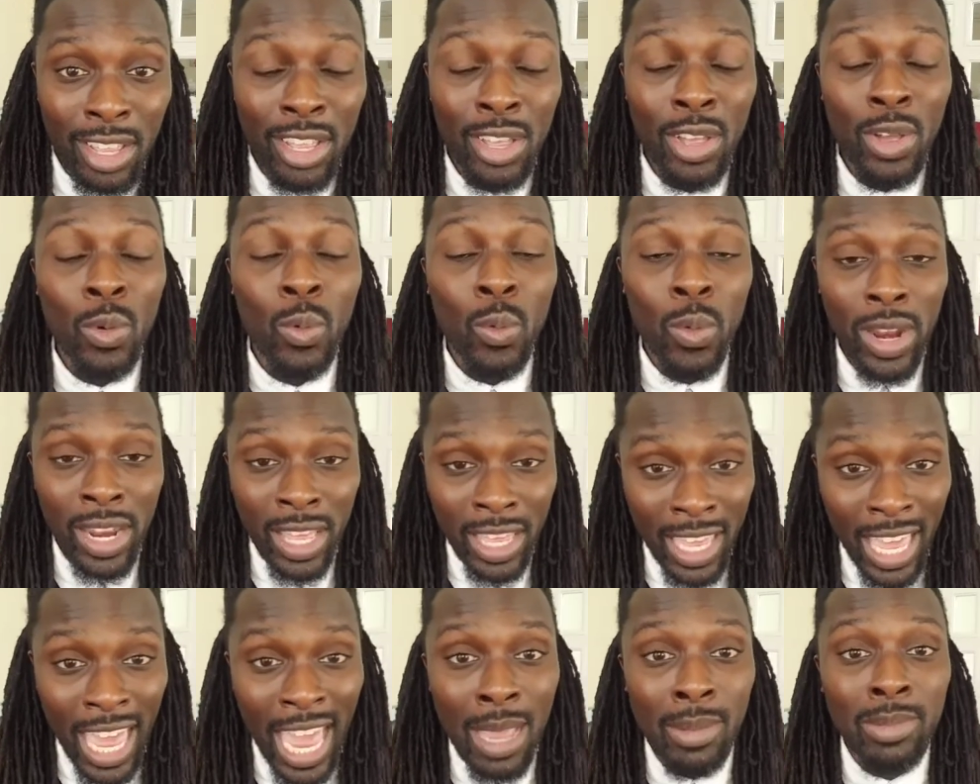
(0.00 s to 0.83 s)
When it
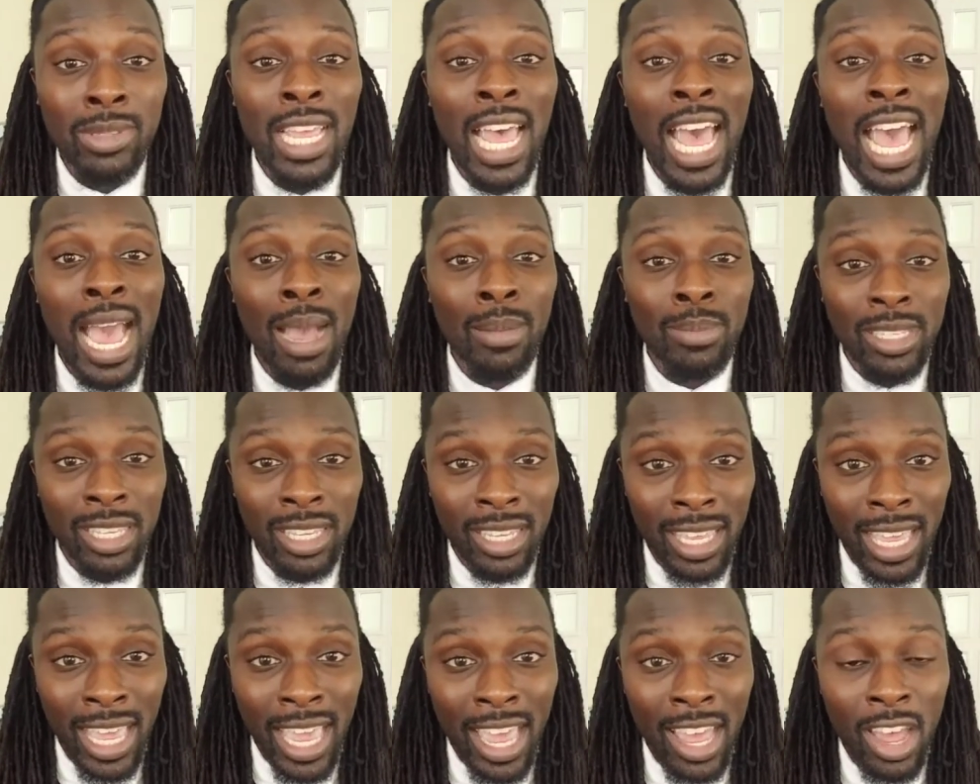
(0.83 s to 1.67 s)
came time to
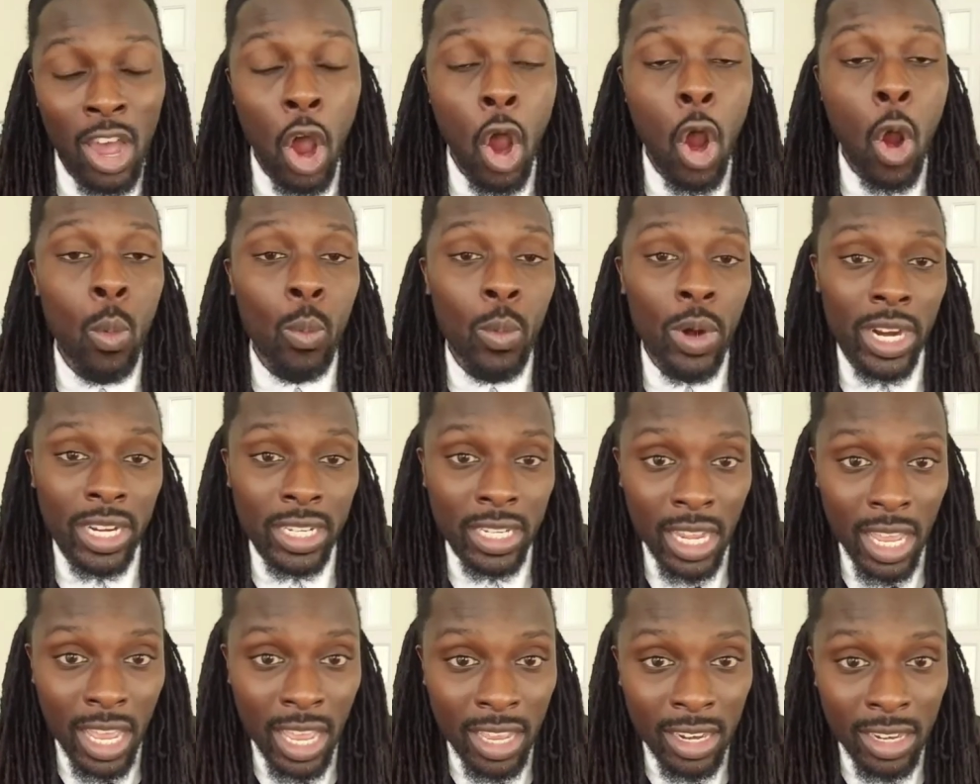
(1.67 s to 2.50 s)
get homework
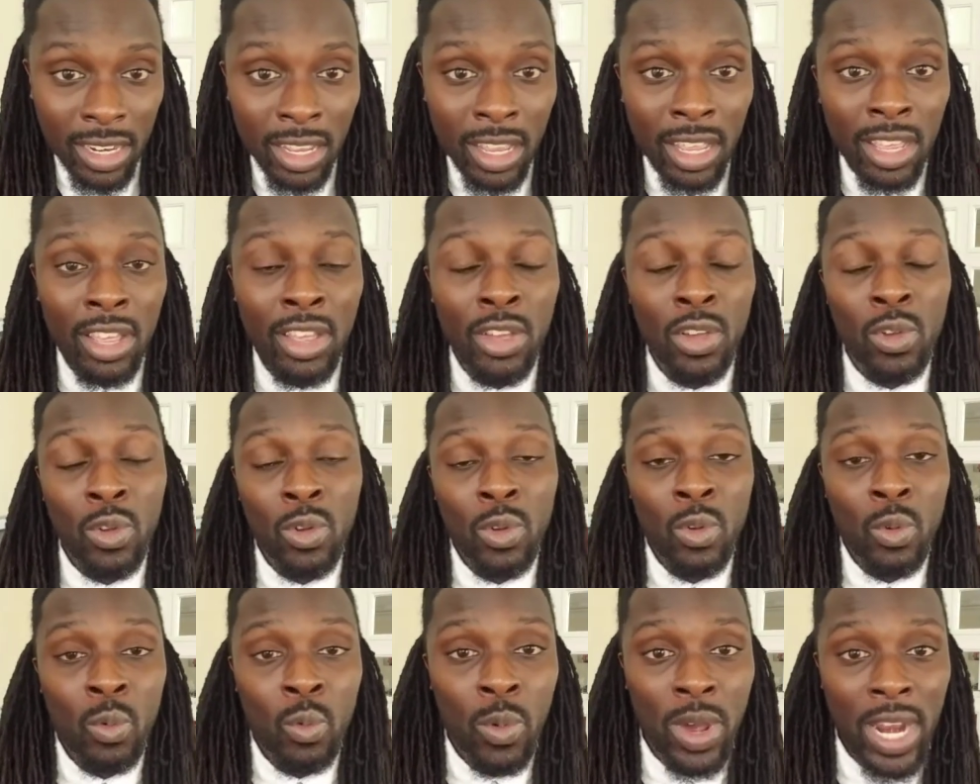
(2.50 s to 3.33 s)
done,
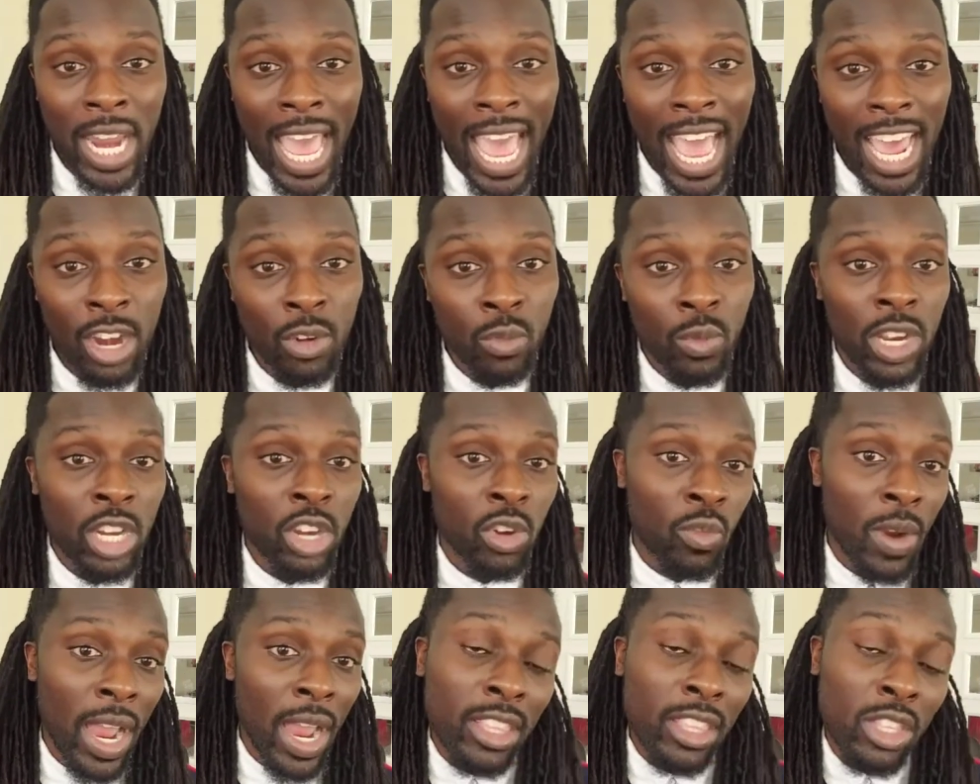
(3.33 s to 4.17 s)
when I had to
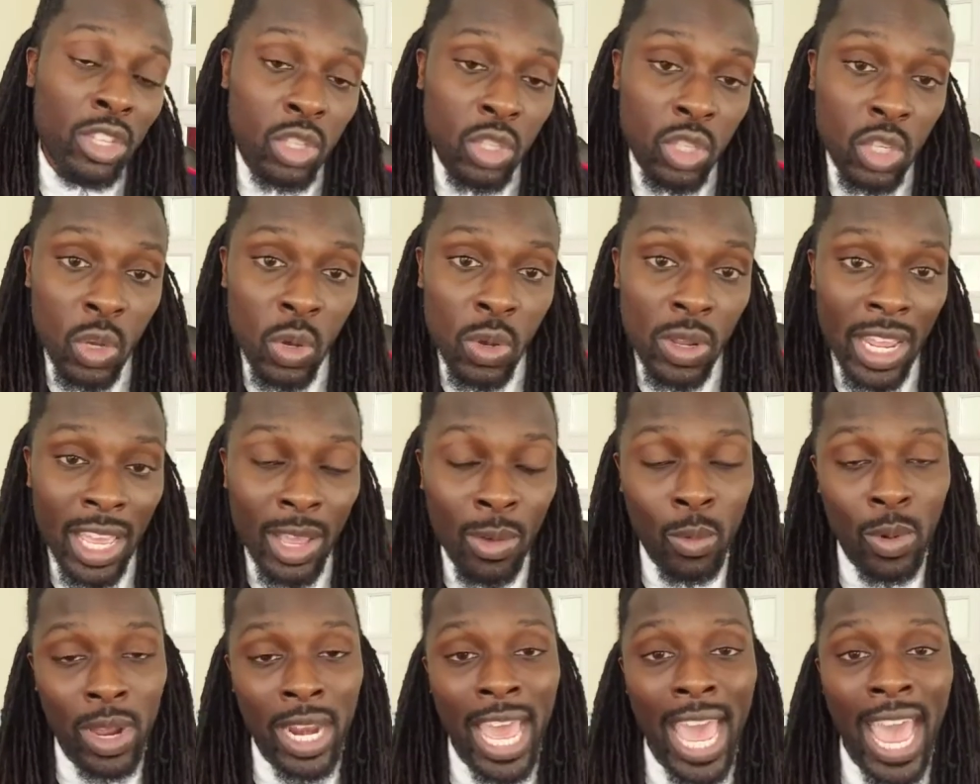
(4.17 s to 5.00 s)
redirect the student,
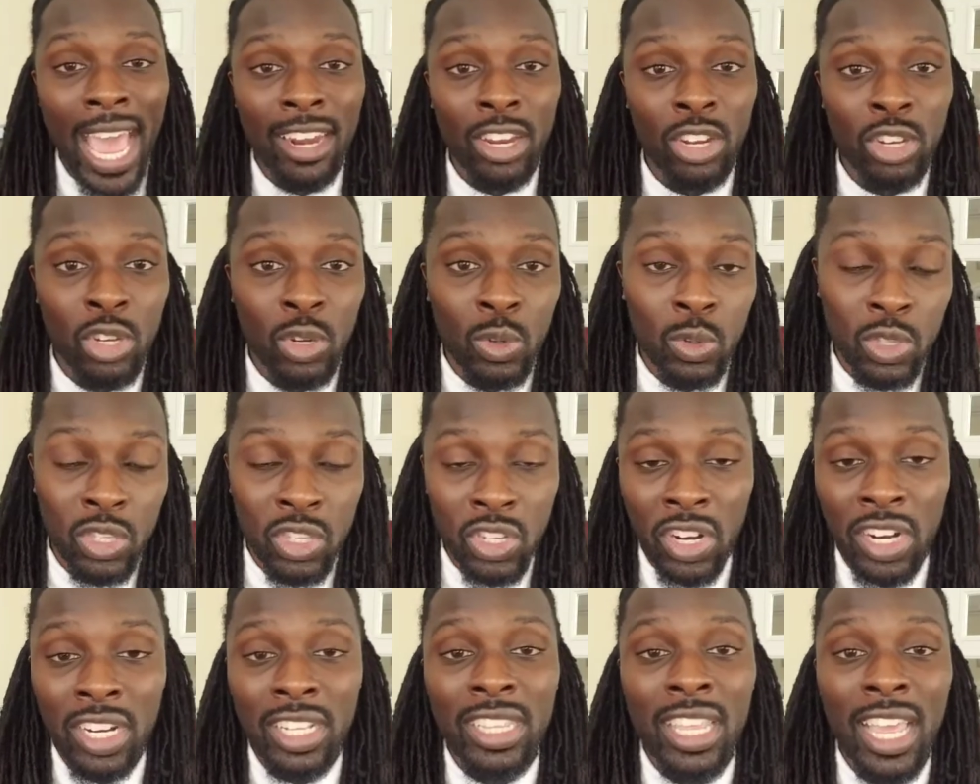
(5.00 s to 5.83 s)
when I had to do
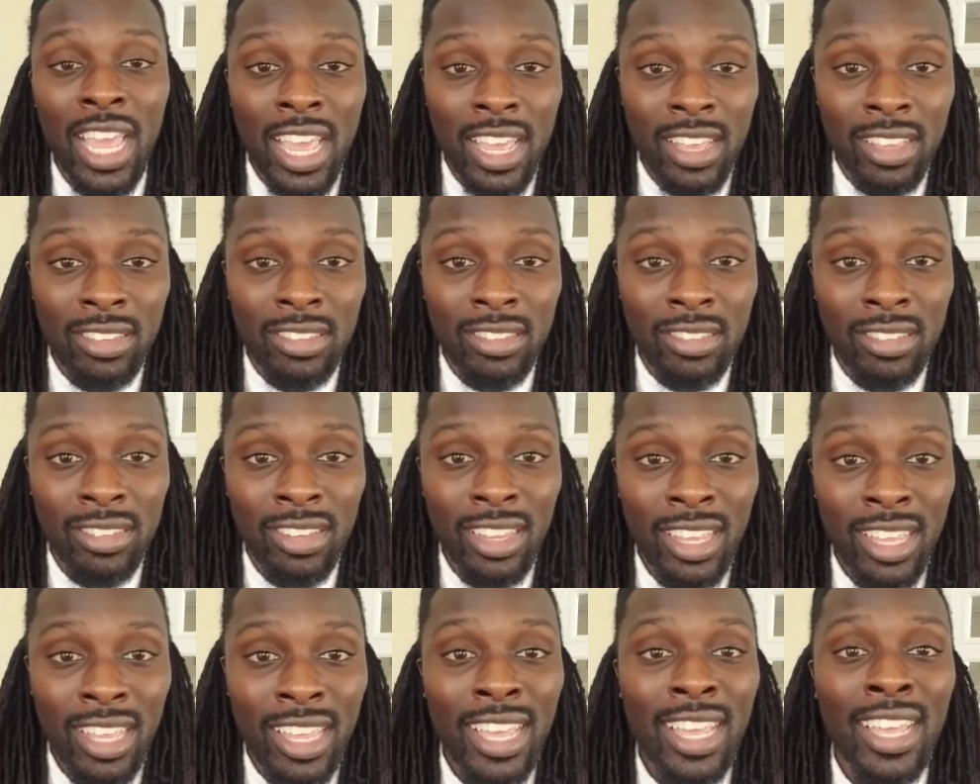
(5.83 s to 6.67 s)
certain things,
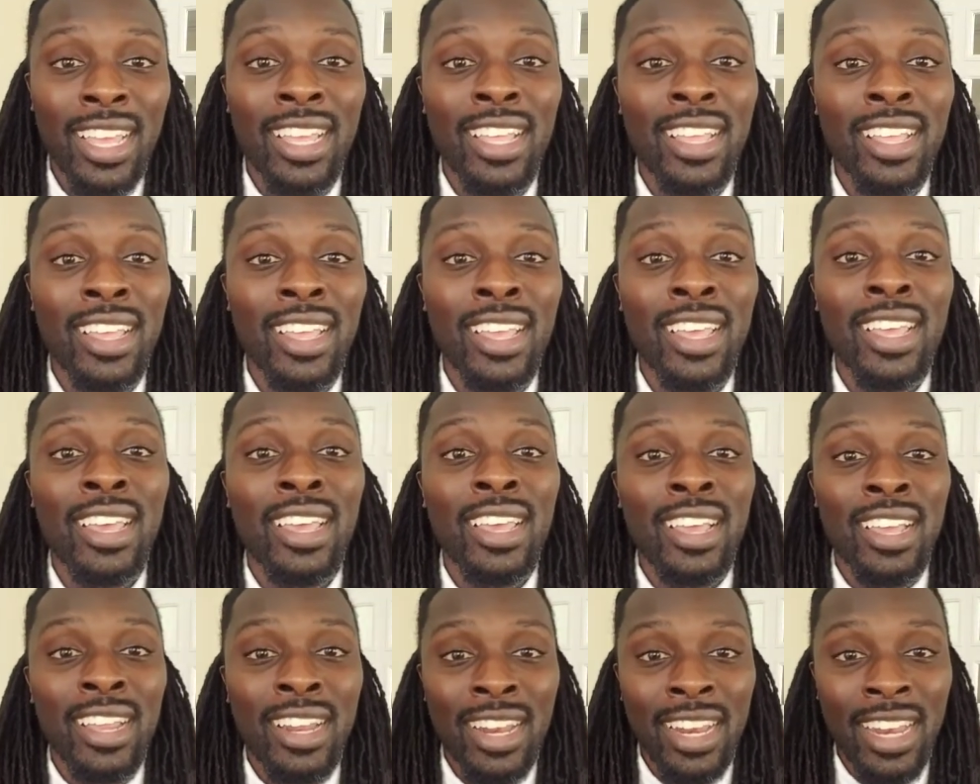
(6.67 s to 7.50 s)

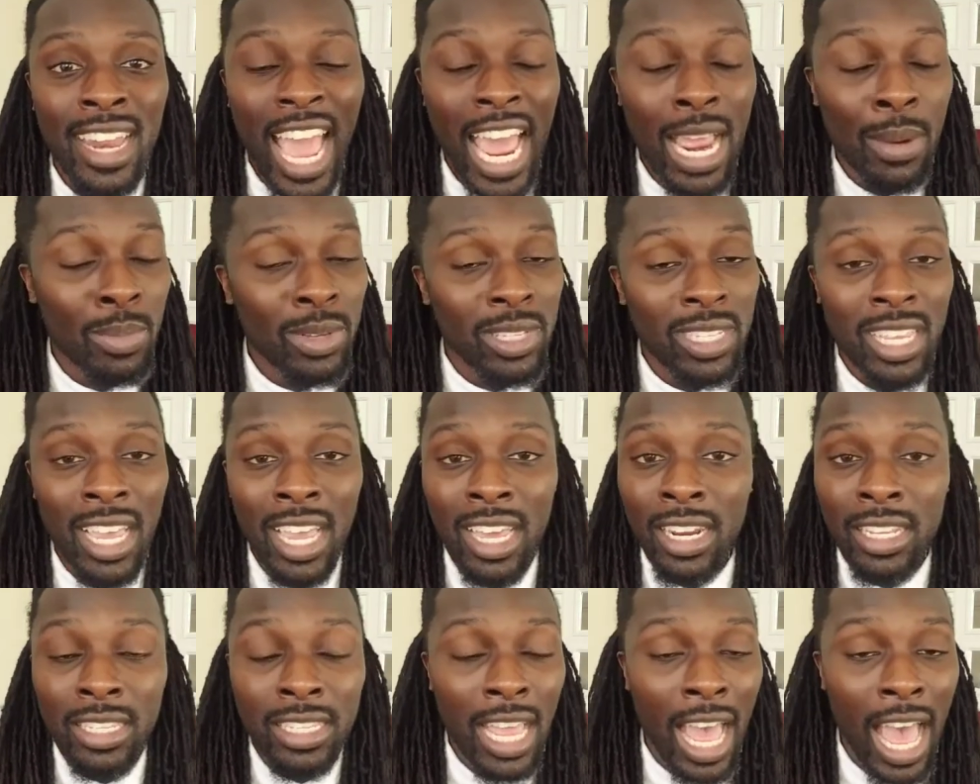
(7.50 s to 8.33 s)
90% of
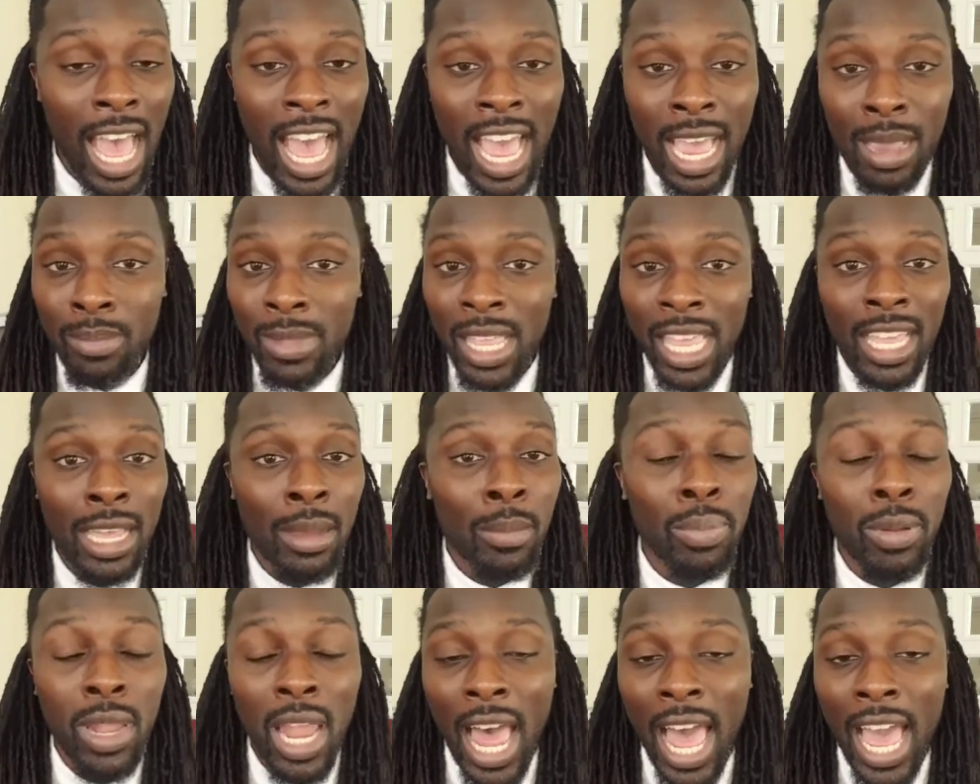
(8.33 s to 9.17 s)
the time they
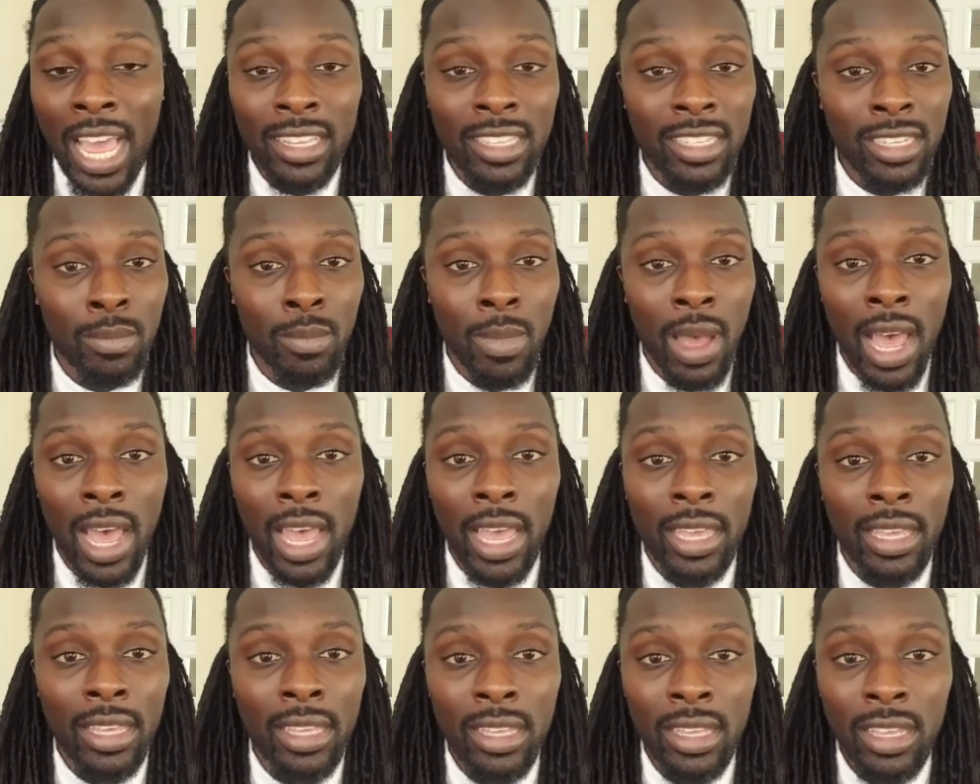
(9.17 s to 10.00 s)
complied to
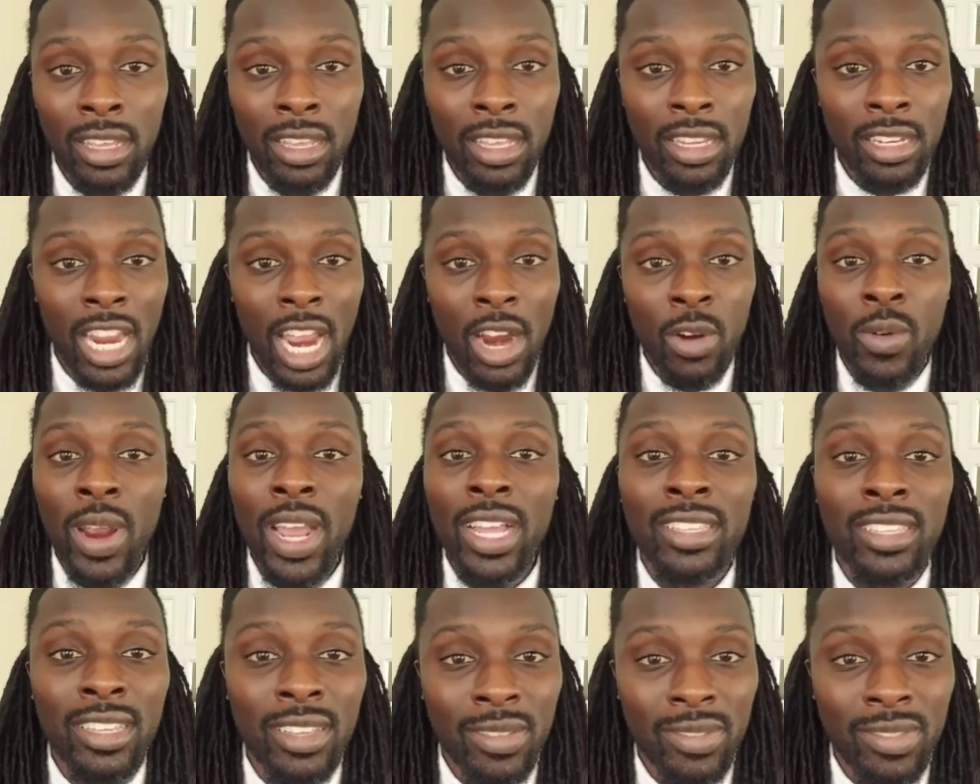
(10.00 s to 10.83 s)
my
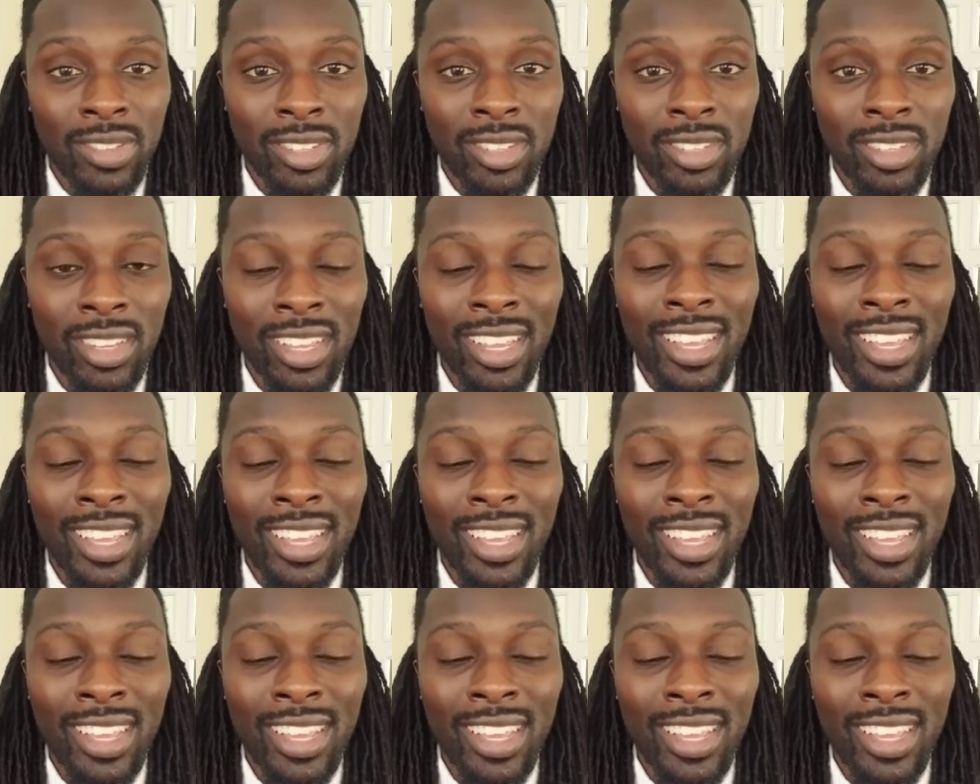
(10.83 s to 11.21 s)
directives.